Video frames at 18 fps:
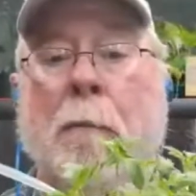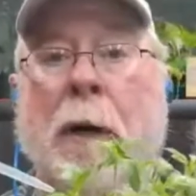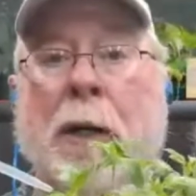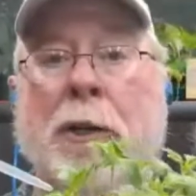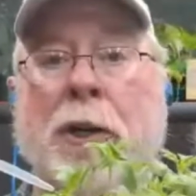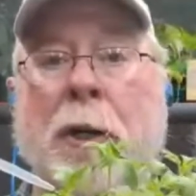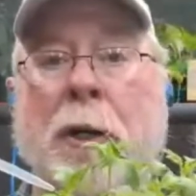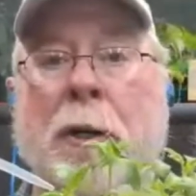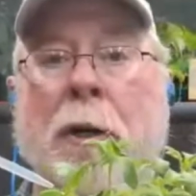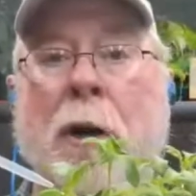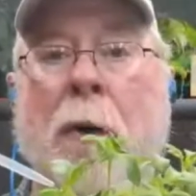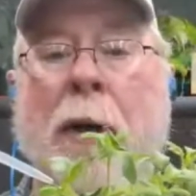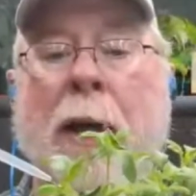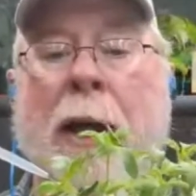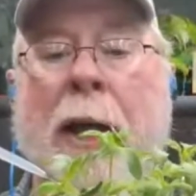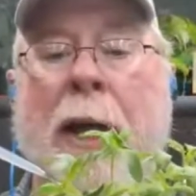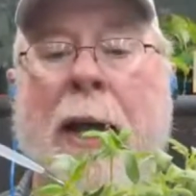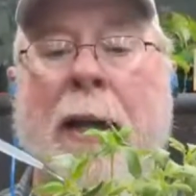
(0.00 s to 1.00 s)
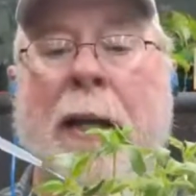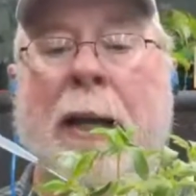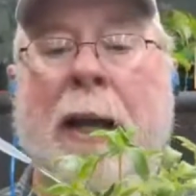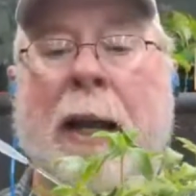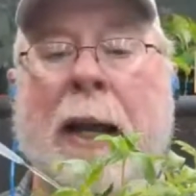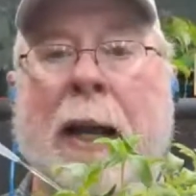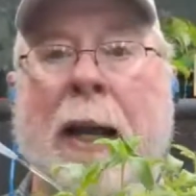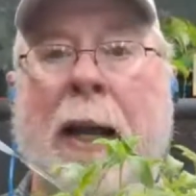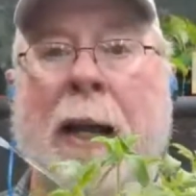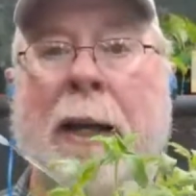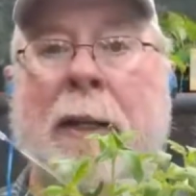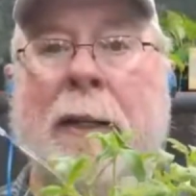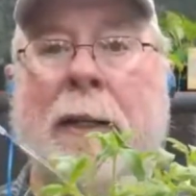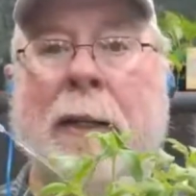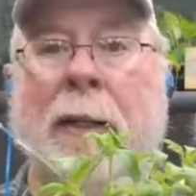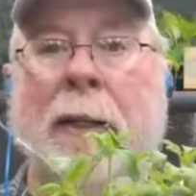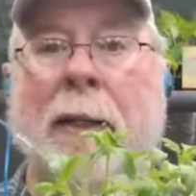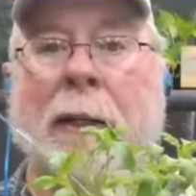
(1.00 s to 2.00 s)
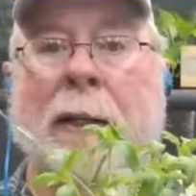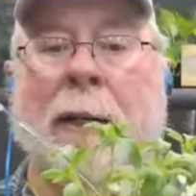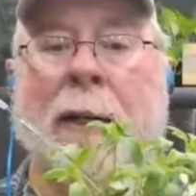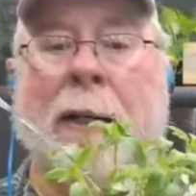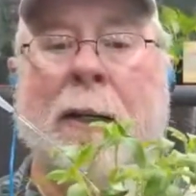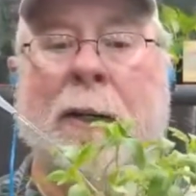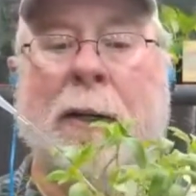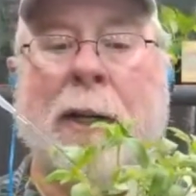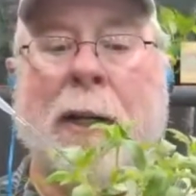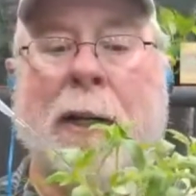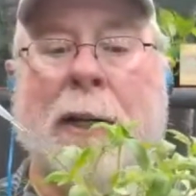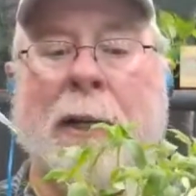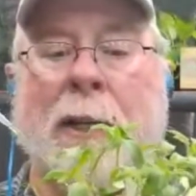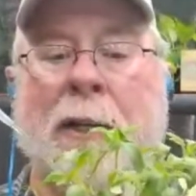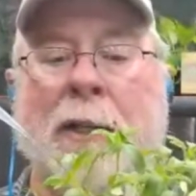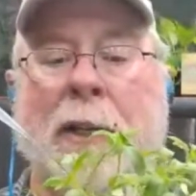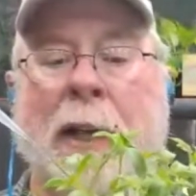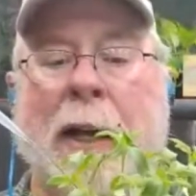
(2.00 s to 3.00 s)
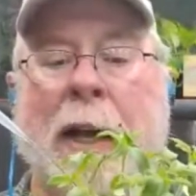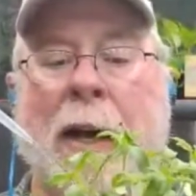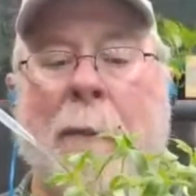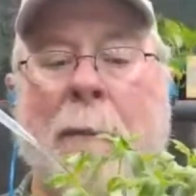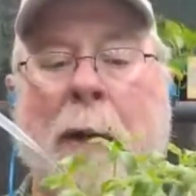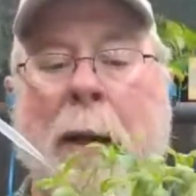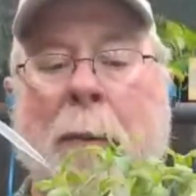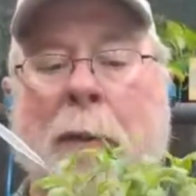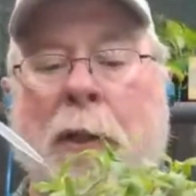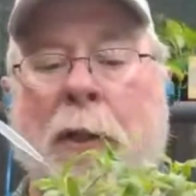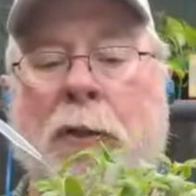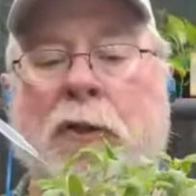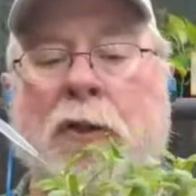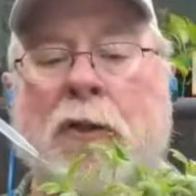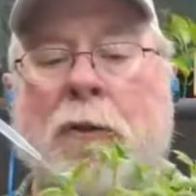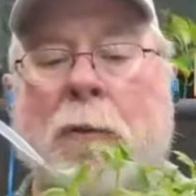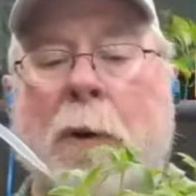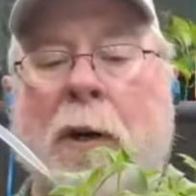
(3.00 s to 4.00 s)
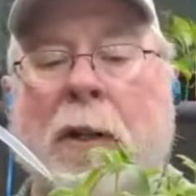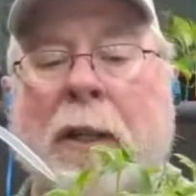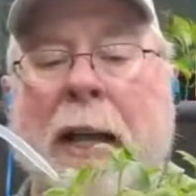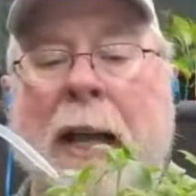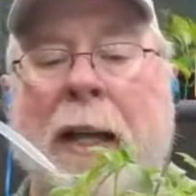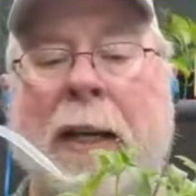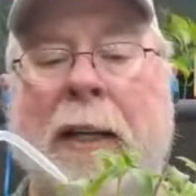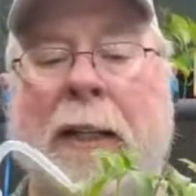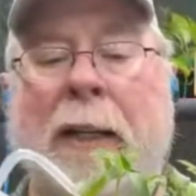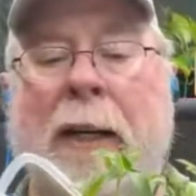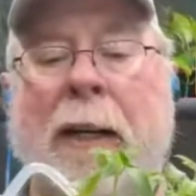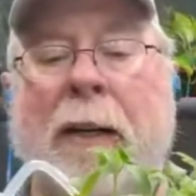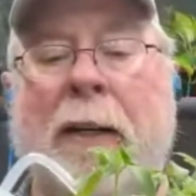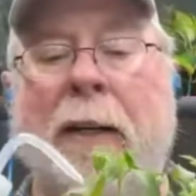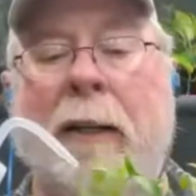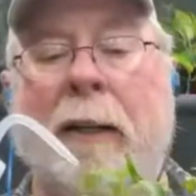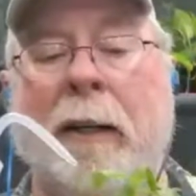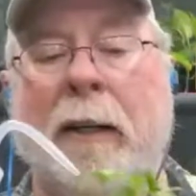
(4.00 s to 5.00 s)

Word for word: But you can go ahead and, you know, can, can you see how I'm able to squirt that in there?